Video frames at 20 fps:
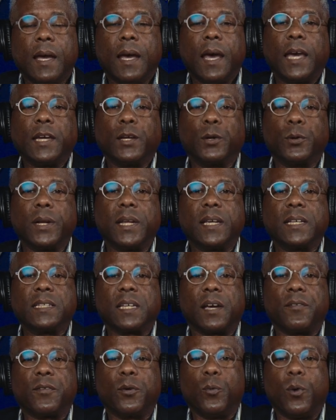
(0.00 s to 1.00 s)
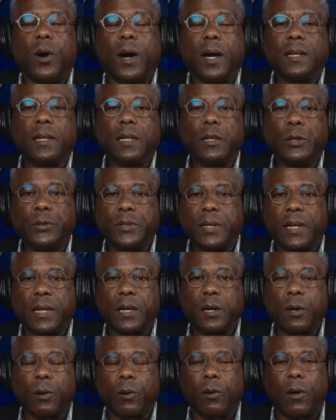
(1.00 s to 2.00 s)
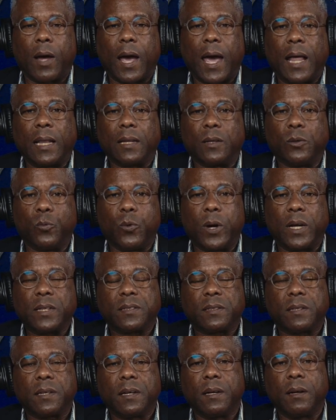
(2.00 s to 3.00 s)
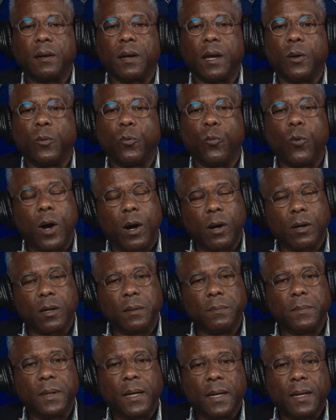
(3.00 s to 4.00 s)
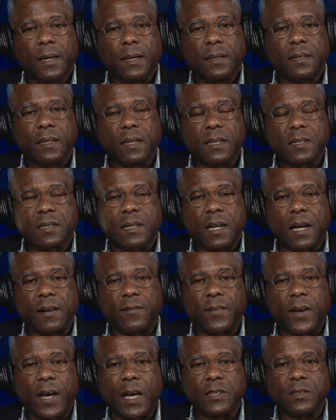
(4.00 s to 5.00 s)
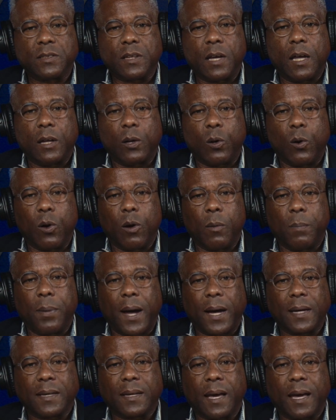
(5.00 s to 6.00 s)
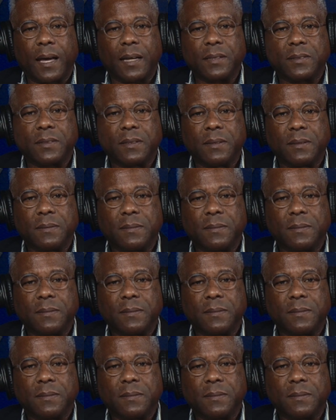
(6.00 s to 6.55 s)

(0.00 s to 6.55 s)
Hey, greetings, everyone. Lieutenant Colonel Allen West here, and welcome to the Steadfast and Loyal podcast.